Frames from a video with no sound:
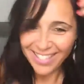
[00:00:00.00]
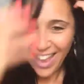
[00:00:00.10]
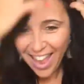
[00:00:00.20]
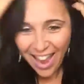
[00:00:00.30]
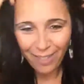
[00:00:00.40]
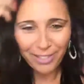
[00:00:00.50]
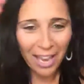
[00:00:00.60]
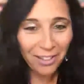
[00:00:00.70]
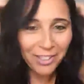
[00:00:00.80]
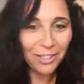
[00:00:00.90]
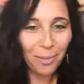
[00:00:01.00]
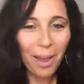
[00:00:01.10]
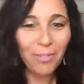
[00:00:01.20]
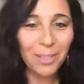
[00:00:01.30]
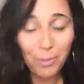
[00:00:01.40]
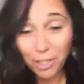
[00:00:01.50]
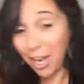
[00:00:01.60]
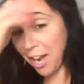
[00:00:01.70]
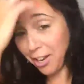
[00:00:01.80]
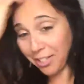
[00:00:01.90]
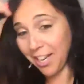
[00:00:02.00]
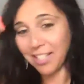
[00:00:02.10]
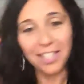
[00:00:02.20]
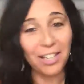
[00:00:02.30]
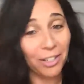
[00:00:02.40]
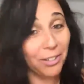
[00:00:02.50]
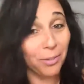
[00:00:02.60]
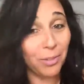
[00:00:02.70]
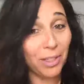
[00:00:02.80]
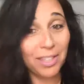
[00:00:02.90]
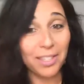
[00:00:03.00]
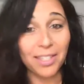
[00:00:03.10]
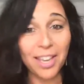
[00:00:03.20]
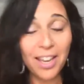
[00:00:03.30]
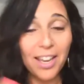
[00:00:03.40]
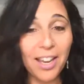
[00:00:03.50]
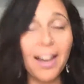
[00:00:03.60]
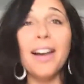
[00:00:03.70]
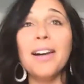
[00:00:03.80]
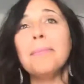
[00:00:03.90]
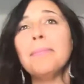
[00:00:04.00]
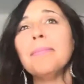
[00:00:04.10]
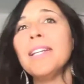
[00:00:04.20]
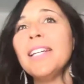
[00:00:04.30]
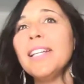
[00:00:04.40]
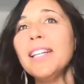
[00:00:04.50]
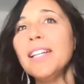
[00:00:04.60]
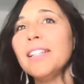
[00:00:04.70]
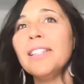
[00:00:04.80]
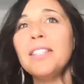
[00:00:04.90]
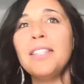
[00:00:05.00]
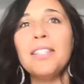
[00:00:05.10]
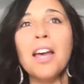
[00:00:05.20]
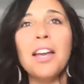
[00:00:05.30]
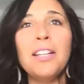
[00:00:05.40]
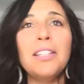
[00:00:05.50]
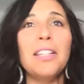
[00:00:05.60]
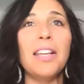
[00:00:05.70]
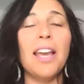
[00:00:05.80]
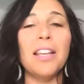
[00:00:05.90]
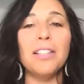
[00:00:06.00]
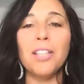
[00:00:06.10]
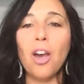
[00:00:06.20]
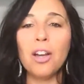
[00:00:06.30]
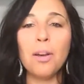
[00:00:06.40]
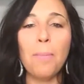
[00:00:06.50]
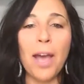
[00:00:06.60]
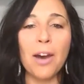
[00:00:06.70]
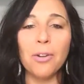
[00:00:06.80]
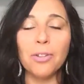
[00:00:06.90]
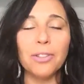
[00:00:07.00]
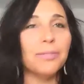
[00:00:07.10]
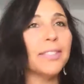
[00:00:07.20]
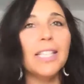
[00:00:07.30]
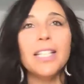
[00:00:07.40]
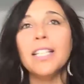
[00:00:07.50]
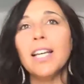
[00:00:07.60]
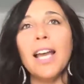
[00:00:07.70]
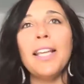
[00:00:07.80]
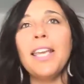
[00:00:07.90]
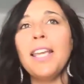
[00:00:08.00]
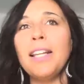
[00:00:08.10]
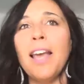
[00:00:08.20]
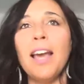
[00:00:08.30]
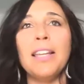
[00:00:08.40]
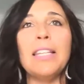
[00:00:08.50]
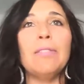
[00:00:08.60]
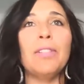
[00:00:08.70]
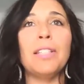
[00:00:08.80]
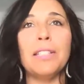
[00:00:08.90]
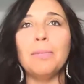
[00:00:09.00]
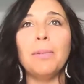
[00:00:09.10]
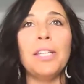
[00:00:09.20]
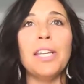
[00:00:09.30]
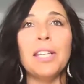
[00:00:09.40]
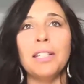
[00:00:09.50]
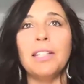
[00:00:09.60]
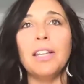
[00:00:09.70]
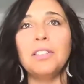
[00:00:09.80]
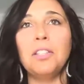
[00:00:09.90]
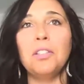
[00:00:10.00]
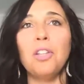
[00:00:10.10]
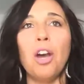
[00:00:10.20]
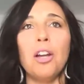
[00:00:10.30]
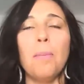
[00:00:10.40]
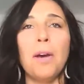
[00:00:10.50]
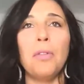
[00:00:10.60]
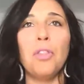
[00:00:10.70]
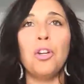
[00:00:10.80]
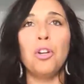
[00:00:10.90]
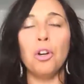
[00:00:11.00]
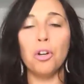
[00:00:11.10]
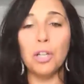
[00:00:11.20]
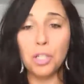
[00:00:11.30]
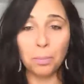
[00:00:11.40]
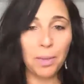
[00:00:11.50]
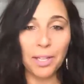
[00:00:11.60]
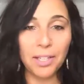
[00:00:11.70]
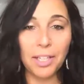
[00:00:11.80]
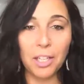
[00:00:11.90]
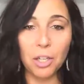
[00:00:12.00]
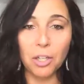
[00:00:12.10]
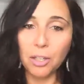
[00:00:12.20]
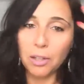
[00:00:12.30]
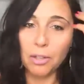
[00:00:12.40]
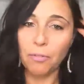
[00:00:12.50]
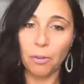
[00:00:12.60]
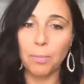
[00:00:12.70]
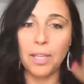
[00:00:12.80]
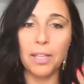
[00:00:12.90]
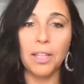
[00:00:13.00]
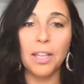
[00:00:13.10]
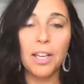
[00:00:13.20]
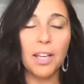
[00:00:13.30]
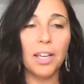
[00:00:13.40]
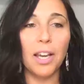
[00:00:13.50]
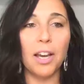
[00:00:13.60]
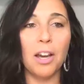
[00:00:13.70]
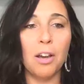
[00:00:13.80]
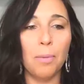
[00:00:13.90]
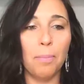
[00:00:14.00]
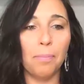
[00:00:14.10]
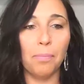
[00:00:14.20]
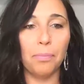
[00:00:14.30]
I'm telling you, I'm having some good hair days here with this. The sun, talk about, I cannot even begin to talk about the nourishment here for me, and